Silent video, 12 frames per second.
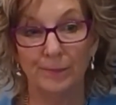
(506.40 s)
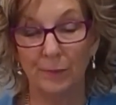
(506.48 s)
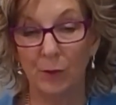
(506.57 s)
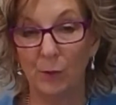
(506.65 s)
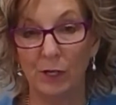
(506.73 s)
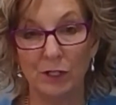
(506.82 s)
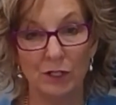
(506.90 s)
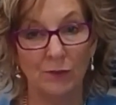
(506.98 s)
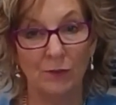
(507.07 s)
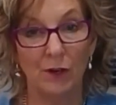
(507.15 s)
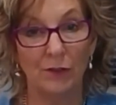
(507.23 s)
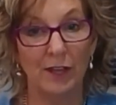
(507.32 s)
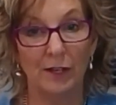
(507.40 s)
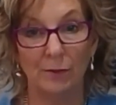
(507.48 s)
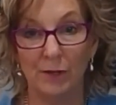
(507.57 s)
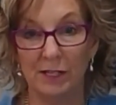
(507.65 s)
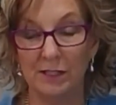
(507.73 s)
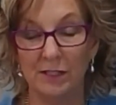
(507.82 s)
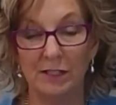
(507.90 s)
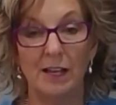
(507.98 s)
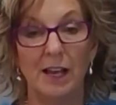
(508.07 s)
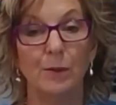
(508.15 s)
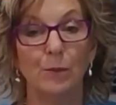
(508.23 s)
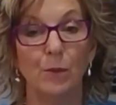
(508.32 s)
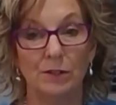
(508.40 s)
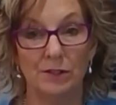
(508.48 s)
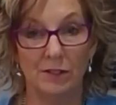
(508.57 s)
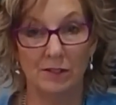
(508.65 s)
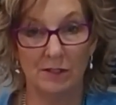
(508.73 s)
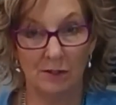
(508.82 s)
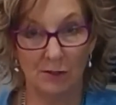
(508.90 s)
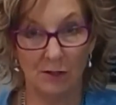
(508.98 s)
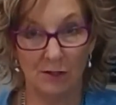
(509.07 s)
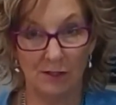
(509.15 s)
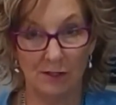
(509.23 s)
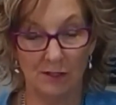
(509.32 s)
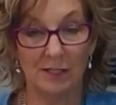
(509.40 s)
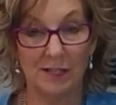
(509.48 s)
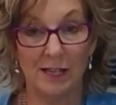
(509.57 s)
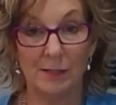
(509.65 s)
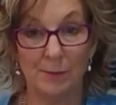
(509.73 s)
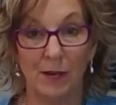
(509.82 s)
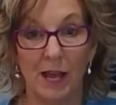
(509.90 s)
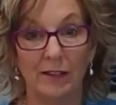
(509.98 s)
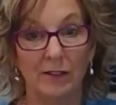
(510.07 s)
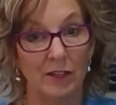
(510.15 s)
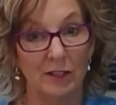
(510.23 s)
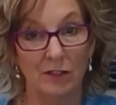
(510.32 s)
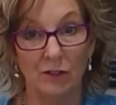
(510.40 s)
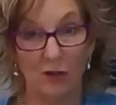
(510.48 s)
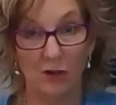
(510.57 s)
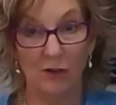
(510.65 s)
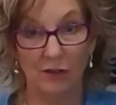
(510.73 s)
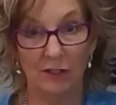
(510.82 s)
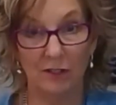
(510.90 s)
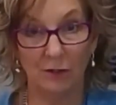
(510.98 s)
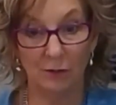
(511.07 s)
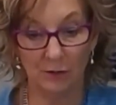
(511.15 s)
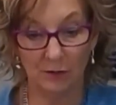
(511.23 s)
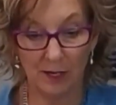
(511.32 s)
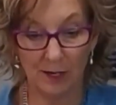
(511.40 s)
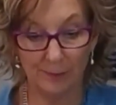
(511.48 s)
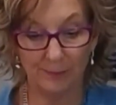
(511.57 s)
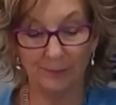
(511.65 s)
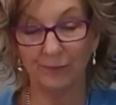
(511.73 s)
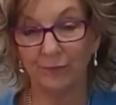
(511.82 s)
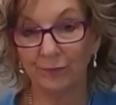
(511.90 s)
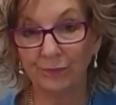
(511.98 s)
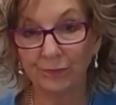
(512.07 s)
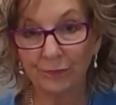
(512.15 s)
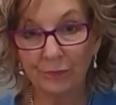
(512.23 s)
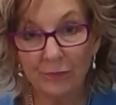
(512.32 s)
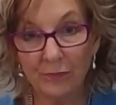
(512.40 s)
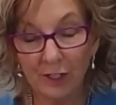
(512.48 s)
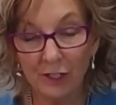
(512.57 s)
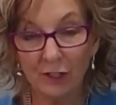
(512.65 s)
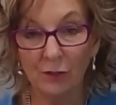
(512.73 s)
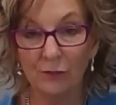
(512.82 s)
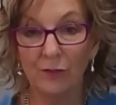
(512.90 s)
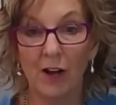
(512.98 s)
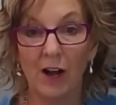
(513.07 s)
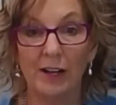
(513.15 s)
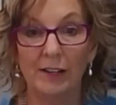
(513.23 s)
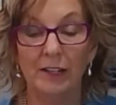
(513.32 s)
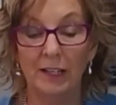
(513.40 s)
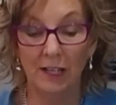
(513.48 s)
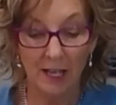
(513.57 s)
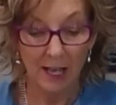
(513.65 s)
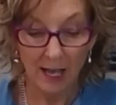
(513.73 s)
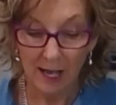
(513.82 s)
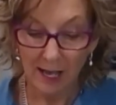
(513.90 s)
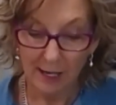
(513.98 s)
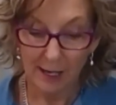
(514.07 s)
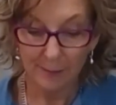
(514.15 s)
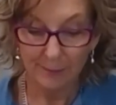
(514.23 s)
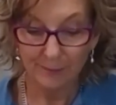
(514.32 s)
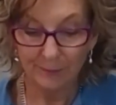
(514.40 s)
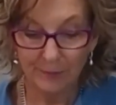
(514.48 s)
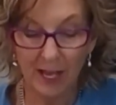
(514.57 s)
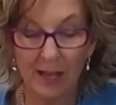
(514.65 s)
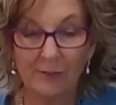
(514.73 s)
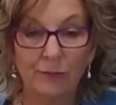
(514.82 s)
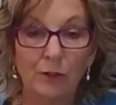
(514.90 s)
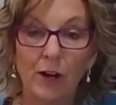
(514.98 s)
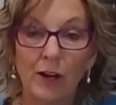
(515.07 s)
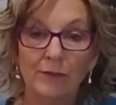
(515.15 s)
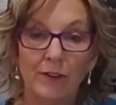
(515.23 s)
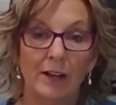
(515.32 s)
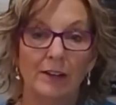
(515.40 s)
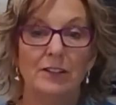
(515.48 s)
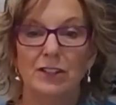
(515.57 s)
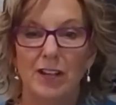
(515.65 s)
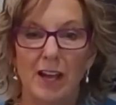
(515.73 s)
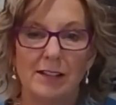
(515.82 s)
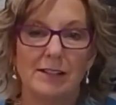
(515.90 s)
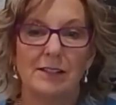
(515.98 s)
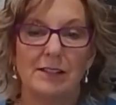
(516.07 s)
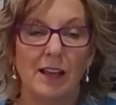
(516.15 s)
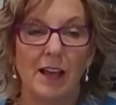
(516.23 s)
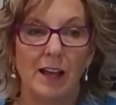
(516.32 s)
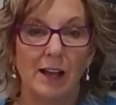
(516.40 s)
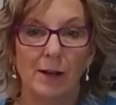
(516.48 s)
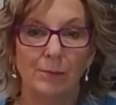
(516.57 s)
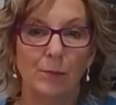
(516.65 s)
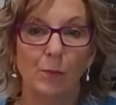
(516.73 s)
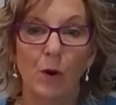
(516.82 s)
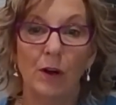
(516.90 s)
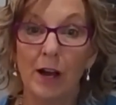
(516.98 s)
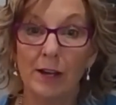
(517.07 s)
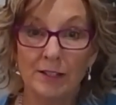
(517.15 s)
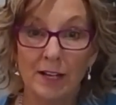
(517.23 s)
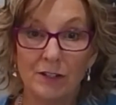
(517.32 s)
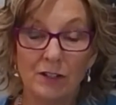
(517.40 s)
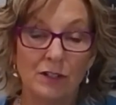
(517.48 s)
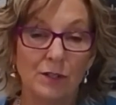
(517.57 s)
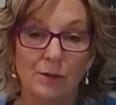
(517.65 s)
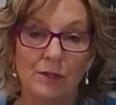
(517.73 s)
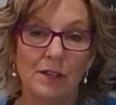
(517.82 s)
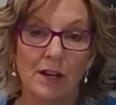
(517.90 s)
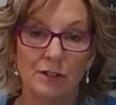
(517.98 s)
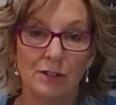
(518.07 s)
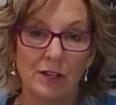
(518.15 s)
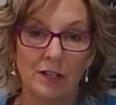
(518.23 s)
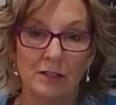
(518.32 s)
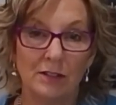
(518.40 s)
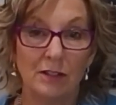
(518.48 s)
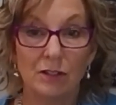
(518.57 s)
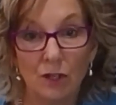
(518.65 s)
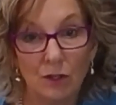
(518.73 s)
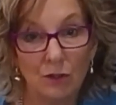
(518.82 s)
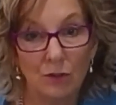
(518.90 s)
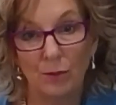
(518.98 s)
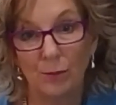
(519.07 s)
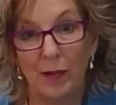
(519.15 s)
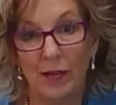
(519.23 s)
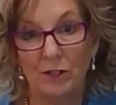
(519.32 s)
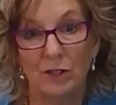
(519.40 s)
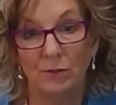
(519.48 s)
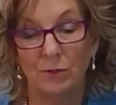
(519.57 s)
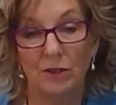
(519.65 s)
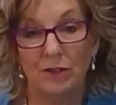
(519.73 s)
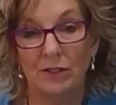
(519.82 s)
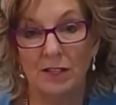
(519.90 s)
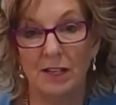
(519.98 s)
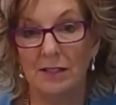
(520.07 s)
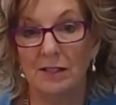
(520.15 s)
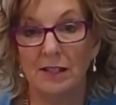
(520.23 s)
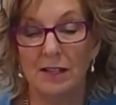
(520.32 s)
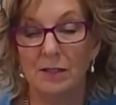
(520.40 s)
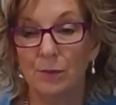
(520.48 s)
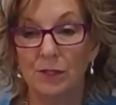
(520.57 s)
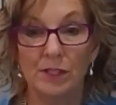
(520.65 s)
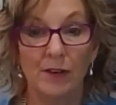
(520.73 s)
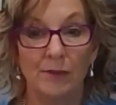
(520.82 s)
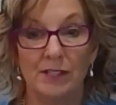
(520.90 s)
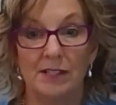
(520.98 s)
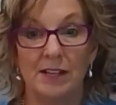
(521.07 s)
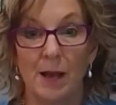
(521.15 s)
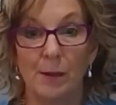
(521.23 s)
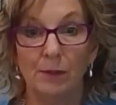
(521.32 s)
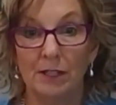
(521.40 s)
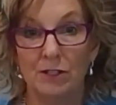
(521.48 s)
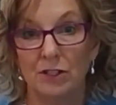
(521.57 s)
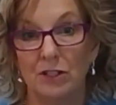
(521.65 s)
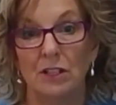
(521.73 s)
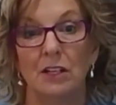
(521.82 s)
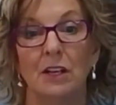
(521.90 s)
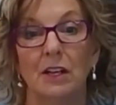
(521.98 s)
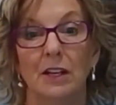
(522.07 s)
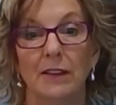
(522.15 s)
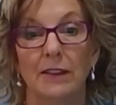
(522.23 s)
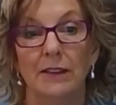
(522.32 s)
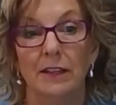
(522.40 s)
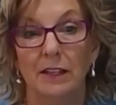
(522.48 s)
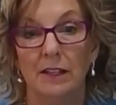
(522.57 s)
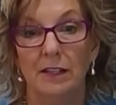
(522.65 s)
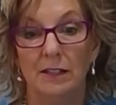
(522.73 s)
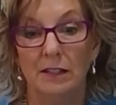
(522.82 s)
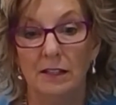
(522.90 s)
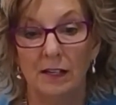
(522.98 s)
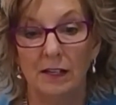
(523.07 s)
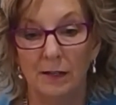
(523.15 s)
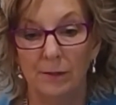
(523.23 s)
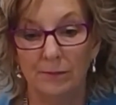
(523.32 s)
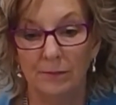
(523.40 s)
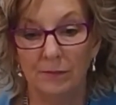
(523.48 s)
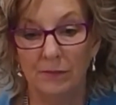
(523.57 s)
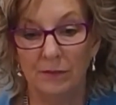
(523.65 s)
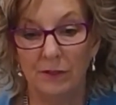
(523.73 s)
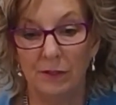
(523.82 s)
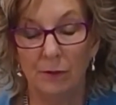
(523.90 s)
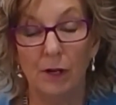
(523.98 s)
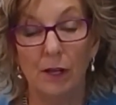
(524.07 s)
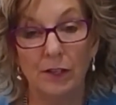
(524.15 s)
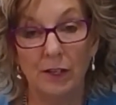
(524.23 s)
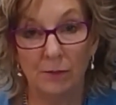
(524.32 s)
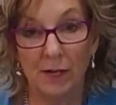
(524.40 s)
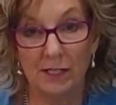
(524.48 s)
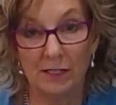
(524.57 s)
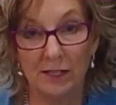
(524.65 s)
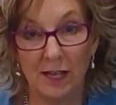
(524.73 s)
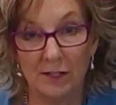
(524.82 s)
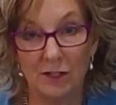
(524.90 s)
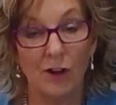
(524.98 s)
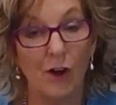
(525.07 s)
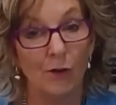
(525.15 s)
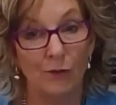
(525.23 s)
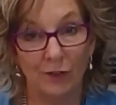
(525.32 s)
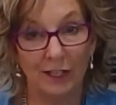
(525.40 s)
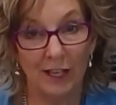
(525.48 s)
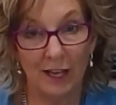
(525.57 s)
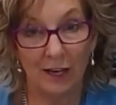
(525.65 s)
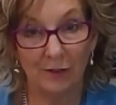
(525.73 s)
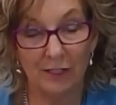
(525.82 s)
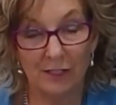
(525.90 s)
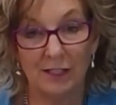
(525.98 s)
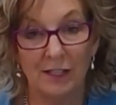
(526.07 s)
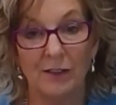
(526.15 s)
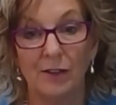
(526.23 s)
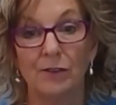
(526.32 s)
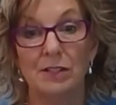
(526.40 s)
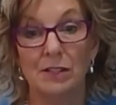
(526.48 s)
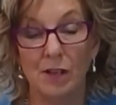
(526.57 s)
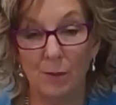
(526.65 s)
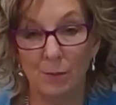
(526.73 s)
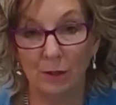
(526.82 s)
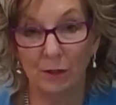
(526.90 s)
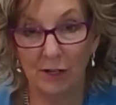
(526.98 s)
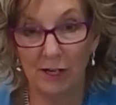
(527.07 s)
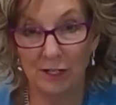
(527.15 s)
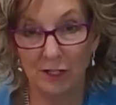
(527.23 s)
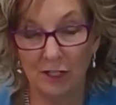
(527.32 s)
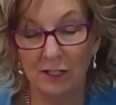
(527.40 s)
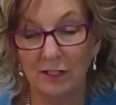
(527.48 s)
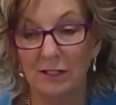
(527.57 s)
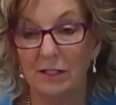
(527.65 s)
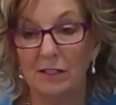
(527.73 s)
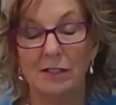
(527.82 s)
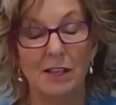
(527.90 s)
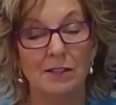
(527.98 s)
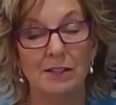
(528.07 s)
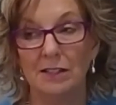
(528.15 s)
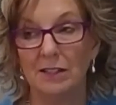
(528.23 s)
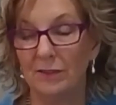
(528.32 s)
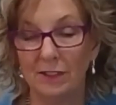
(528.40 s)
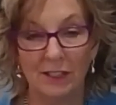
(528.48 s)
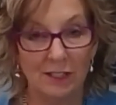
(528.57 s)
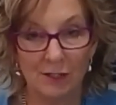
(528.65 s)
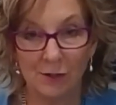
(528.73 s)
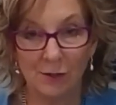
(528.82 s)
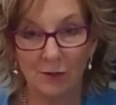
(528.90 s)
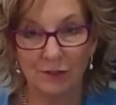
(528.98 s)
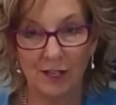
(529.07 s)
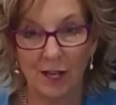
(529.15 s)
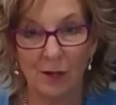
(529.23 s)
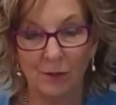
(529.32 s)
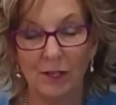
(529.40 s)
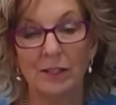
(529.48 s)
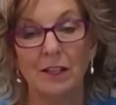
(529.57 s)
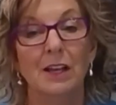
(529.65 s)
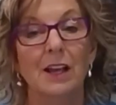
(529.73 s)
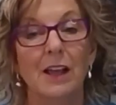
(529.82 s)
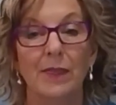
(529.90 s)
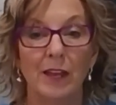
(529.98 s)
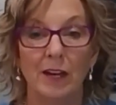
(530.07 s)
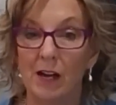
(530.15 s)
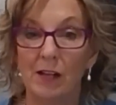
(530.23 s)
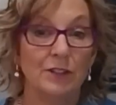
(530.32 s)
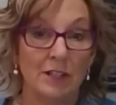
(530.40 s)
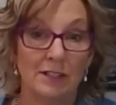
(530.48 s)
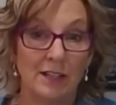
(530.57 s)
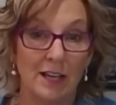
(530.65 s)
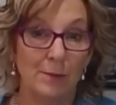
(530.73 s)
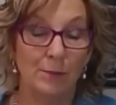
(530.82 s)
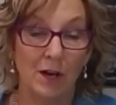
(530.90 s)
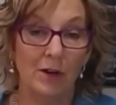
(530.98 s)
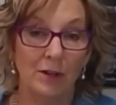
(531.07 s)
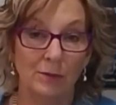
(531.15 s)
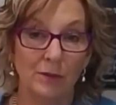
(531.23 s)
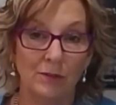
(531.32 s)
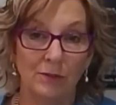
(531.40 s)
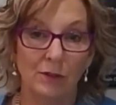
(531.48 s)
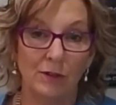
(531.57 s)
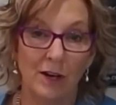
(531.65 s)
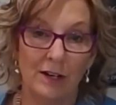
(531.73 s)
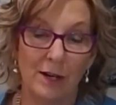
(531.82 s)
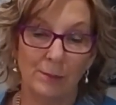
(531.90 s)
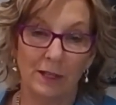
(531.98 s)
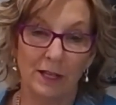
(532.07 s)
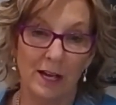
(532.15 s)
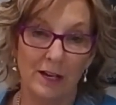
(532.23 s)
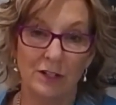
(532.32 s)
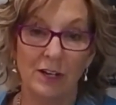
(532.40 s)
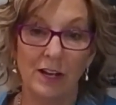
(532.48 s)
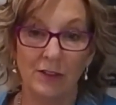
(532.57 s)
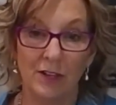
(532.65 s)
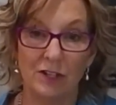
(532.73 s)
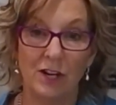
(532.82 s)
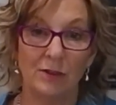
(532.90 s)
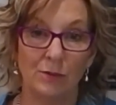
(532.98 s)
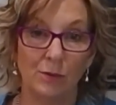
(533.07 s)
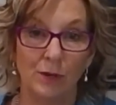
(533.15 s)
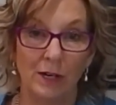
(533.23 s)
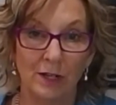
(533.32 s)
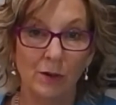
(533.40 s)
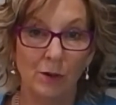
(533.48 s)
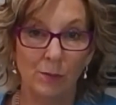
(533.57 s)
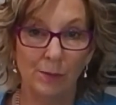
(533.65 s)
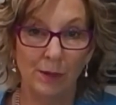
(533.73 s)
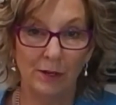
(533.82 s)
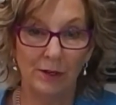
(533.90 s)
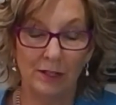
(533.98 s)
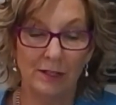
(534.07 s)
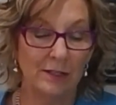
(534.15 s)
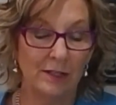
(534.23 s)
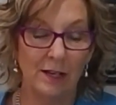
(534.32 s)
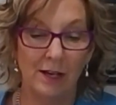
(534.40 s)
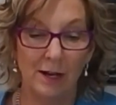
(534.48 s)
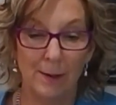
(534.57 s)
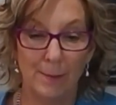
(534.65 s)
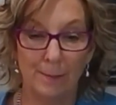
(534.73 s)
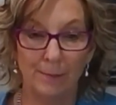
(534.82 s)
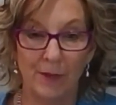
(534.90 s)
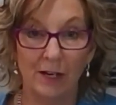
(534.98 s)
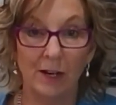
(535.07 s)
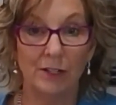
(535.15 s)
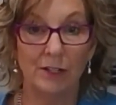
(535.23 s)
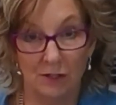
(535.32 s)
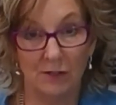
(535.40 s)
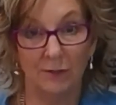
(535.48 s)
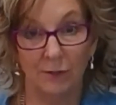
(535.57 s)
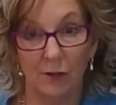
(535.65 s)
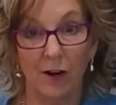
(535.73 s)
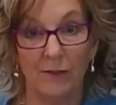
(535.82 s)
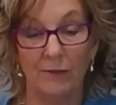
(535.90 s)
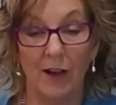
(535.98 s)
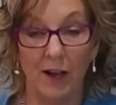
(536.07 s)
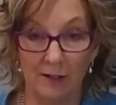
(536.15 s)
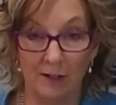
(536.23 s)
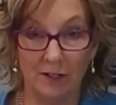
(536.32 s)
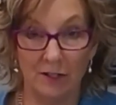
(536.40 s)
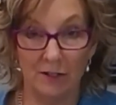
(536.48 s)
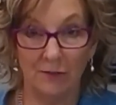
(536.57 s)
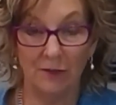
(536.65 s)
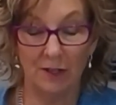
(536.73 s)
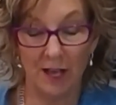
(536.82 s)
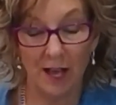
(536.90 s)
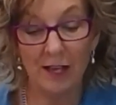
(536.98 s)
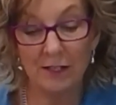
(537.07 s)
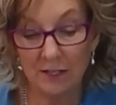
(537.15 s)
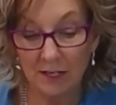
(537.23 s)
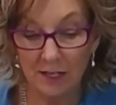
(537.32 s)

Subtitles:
once you've got that arrested and whilst it stays black, then you know that you're fine. And fluoride varnish, yes. What I tend to do is I treat the tooth or the patient with the CSDS. Once I've established the arrestation of the caries, there is no progression, sensitivity is all dealt with, then I'll just keep going with the fluoride application at the general recall period. And I use a fluoride varnish for that.